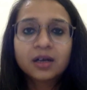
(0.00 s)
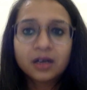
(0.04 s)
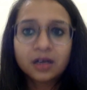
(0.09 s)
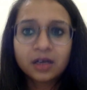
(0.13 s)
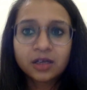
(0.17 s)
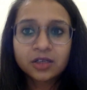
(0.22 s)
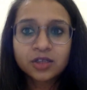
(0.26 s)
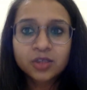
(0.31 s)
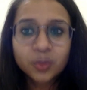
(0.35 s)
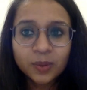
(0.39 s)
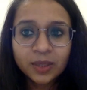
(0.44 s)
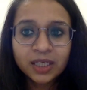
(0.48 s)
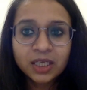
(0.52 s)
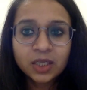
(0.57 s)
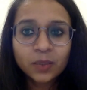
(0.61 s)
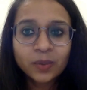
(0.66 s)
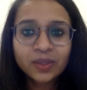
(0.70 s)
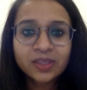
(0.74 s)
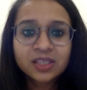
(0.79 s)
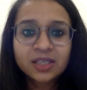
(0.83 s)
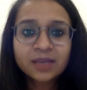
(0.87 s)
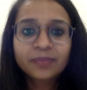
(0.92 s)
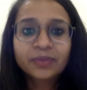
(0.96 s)
sweet
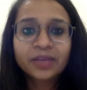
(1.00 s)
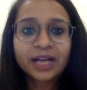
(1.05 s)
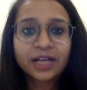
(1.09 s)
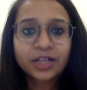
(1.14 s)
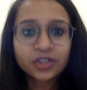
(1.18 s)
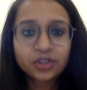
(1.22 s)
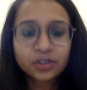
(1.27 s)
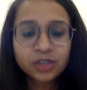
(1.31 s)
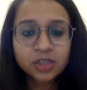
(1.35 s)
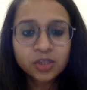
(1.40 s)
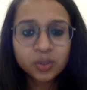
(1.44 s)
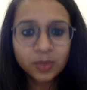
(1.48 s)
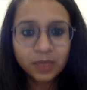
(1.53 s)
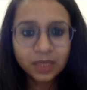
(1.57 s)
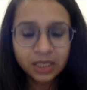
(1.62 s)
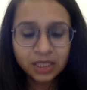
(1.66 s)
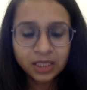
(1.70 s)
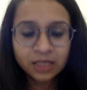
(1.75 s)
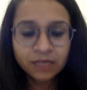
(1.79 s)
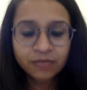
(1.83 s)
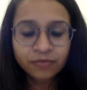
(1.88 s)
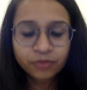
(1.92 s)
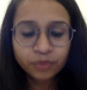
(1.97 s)
with some natural
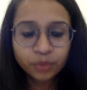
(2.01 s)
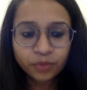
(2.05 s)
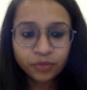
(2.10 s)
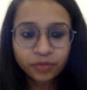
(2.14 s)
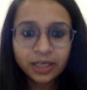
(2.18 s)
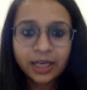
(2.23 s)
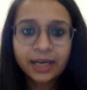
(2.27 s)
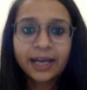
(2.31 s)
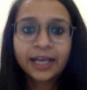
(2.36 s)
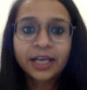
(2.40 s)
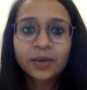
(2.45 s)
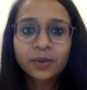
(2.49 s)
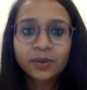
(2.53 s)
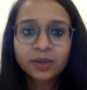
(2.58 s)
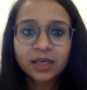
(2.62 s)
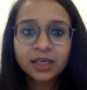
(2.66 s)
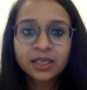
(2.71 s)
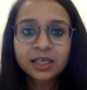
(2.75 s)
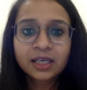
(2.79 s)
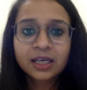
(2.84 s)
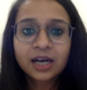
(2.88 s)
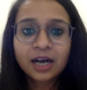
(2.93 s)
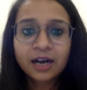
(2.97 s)
sweetened food, like you
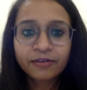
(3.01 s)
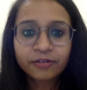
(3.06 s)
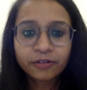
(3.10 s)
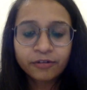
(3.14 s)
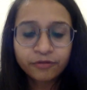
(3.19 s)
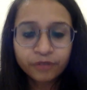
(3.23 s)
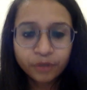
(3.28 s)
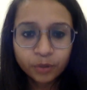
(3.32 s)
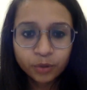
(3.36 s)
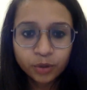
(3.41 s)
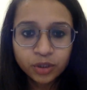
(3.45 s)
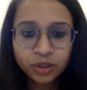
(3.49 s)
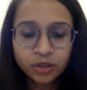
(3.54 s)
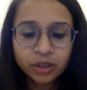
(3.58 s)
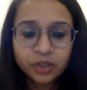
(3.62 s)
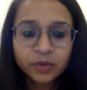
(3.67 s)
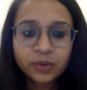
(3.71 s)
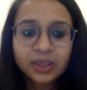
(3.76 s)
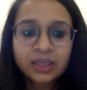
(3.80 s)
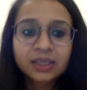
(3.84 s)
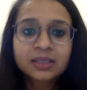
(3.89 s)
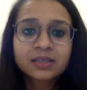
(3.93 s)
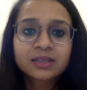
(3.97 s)
can take half a fruit, or
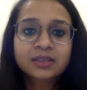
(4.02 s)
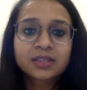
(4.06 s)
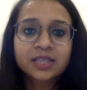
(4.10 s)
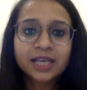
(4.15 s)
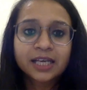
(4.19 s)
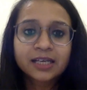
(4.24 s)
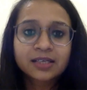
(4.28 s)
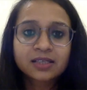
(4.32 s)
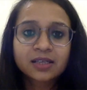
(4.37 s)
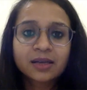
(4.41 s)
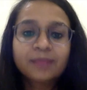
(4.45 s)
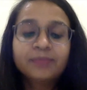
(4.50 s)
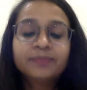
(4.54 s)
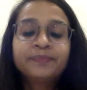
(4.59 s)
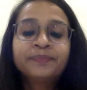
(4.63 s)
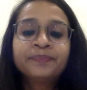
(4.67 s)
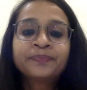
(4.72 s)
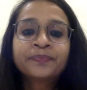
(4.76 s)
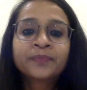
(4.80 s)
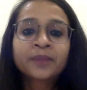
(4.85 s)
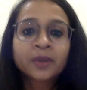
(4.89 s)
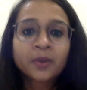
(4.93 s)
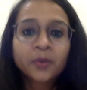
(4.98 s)
you can take some
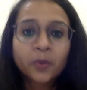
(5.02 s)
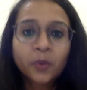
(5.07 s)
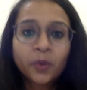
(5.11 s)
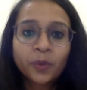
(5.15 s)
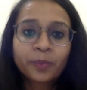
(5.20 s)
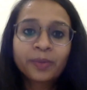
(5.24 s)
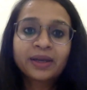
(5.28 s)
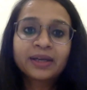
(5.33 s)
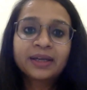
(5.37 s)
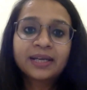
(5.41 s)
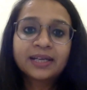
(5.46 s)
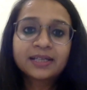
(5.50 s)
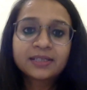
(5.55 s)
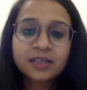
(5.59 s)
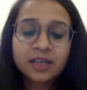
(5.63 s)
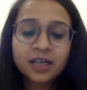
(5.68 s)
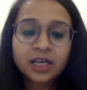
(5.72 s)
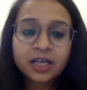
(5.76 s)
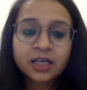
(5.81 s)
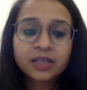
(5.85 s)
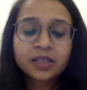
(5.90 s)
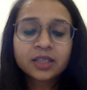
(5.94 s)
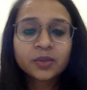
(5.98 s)
homemade
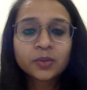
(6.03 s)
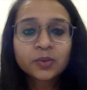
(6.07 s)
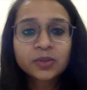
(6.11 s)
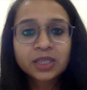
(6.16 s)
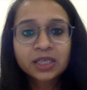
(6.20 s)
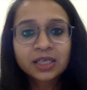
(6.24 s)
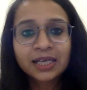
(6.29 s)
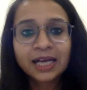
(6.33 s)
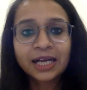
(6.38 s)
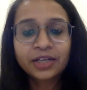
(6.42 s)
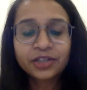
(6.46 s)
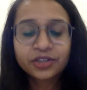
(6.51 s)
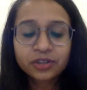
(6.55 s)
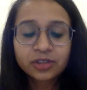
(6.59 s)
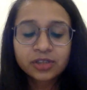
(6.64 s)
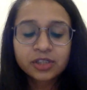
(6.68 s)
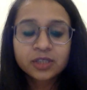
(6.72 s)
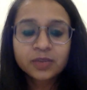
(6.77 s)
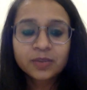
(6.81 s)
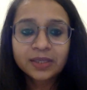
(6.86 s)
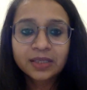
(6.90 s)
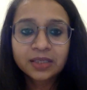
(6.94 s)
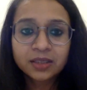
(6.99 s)
dessert using natural
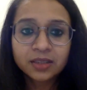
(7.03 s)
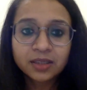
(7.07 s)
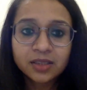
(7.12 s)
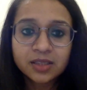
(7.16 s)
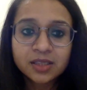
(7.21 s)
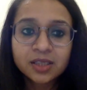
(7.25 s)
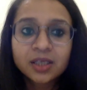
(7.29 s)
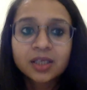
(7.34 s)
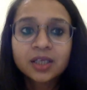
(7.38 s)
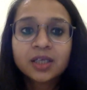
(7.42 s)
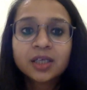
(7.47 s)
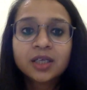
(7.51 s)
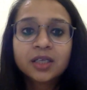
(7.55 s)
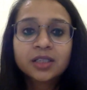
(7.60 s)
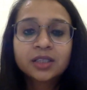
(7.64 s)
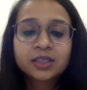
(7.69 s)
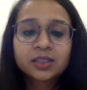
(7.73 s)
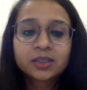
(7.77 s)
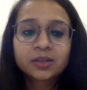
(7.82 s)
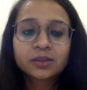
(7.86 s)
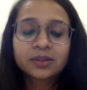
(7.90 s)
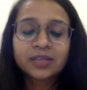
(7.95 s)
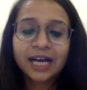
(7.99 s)
sweeteners.
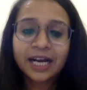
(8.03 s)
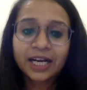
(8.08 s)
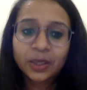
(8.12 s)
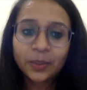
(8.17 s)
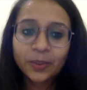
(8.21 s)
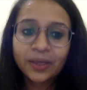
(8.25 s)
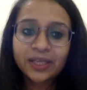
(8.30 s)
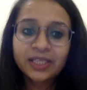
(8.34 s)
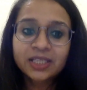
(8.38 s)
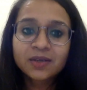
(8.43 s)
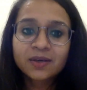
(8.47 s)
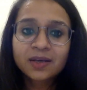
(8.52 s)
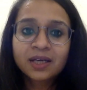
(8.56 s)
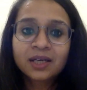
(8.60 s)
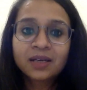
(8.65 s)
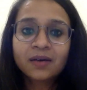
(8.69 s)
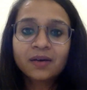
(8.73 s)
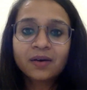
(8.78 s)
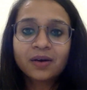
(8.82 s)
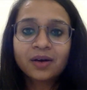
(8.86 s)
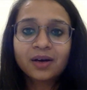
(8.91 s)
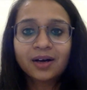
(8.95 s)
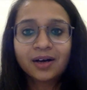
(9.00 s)
So that way you
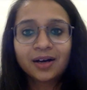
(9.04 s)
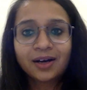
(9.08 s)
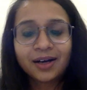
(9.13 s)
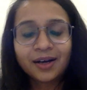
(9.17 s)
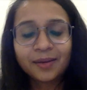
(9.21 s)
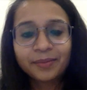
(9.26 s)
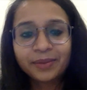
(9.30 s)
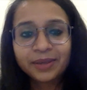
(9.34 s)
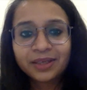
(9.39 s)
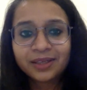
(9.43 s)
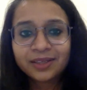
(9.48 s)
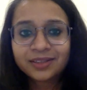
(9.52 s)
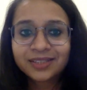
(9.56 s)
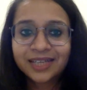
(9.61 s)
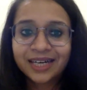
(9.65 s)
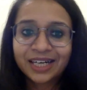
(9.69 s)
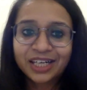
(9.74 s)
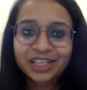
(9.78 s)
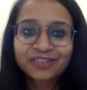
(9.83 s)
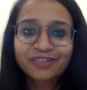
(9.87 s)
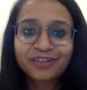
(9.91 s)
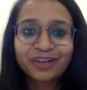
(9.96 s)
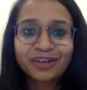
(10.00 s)
can
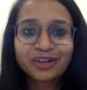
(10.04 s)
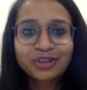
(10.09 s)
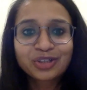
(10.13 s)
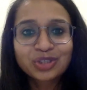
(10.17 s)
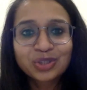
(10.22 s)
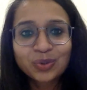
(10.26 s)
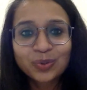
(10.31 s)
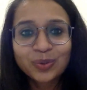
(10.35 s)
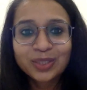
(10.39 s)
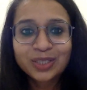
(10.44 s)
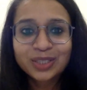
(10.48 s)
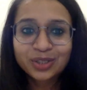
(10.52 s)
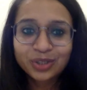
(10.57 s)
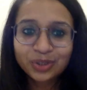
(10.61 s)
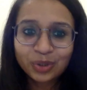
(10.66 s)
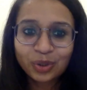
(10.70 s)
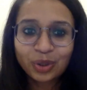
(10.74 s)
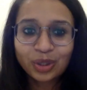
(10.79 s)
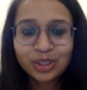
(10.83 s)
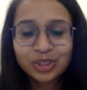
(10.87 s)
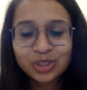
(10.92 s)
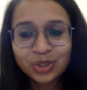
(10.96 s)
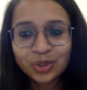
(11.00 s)
satisfy your sweet tooth
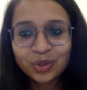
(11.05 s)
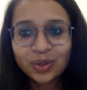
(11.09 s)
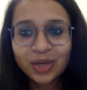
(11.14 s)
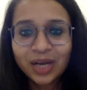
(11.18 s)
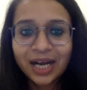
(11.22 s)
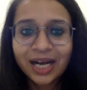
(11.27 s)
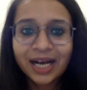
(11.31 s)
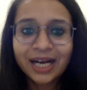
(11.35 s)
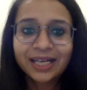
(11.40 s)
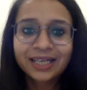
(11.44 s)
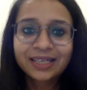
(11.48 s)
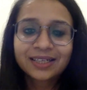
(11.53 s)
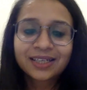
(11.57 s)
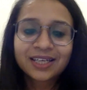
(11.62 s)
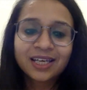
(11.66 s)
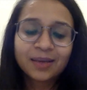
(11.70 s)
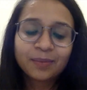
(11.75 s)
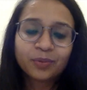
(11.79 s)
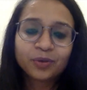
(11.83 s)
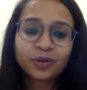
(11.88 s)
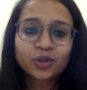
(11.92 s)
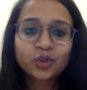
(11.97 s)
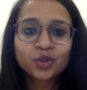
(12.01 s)
also, and
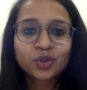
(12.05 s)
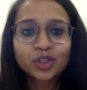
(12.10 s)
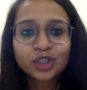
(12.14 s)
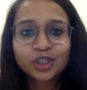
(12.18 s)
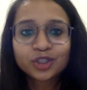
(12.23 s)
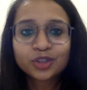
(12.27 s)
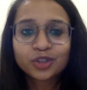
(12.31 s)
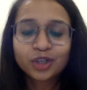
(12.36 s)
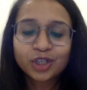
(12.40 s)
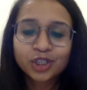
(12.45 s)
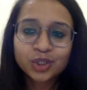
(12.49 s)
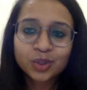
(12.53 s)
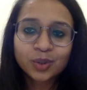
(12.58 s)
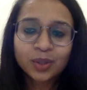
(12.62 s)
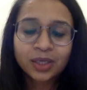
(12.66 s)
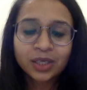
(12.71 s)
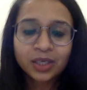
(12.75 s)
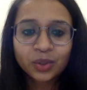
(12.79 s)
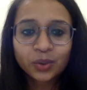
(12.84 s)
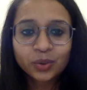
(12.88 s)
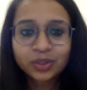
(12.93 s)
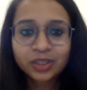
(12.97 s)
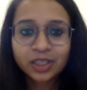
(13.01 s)
keep your sugars also
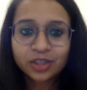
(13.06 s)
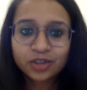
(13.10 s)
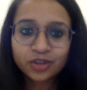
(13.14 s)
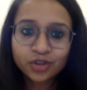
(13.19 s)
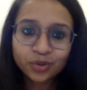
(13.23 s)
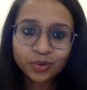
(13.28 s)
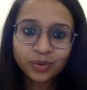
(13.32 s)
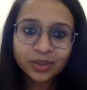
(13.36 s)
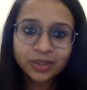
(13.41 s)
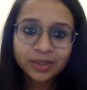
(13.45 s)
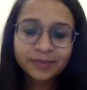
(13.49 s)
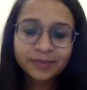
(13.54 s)
under good control.